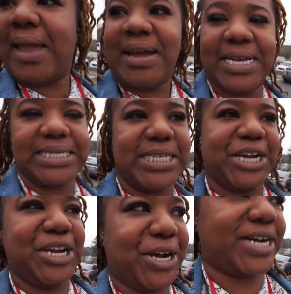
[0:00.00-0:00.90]
That's a
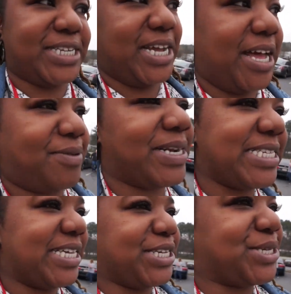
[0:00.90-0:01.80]
security guard, child. When I
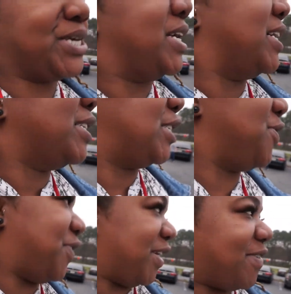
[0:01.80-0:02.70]
tell you, she
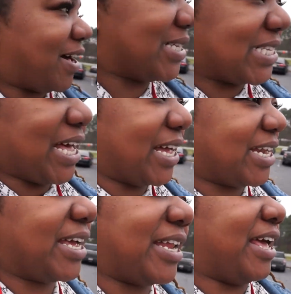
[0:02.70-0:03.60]
forever outside,
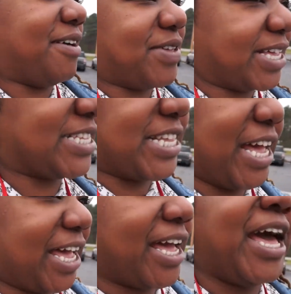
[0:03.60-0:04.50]
not ever
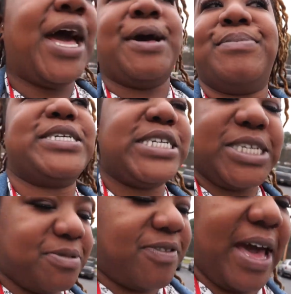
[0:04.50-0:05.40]
inside, but she
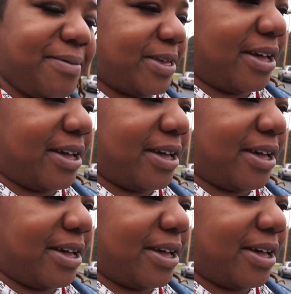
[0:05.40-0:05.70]
just be vibing,